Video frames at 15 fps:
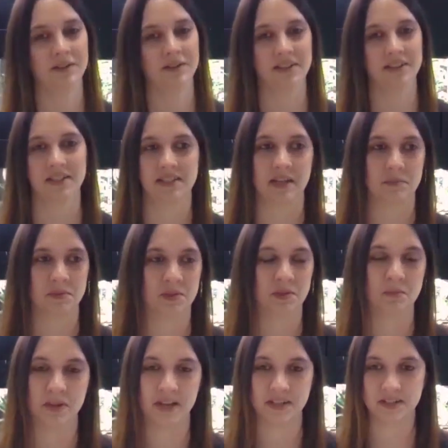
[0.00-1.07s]
unless it's
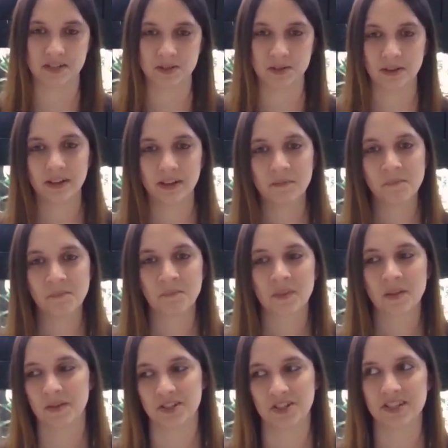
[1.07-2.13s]
absolute mandatory.
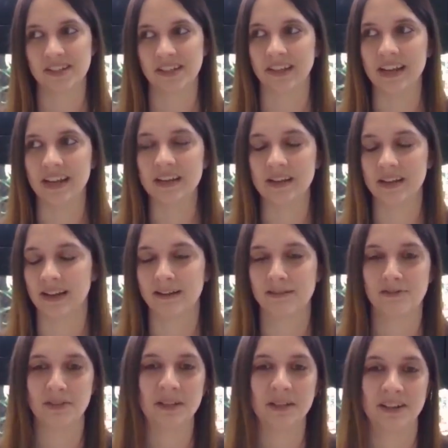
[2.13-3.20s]
But she's like 8.5
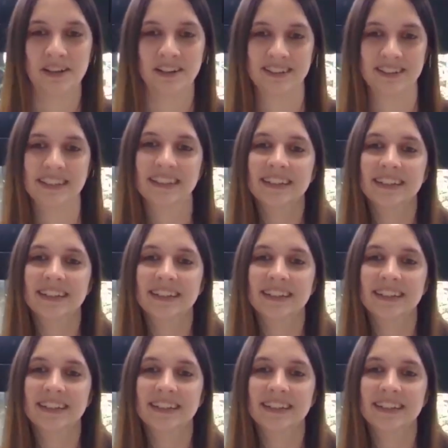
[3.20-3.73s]
feet long.